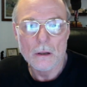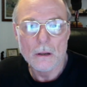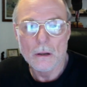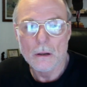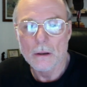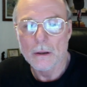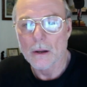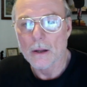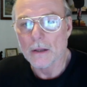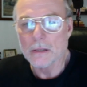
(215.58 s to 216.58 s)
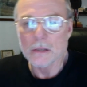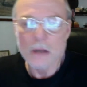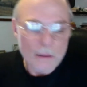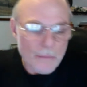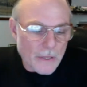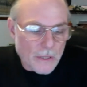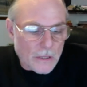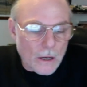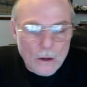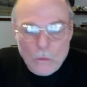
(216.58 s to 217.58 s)
Perfect. And at least not be
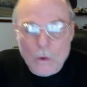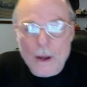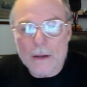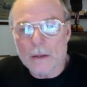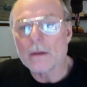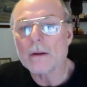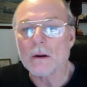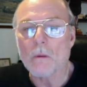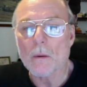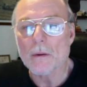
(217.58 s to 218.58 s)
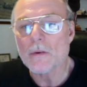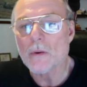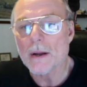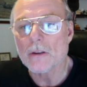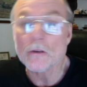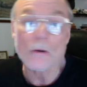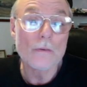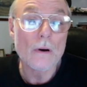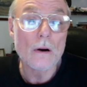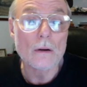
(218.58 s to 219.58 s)
stuck or wed in, you know, what we've created so
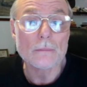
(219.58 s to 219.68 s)
far.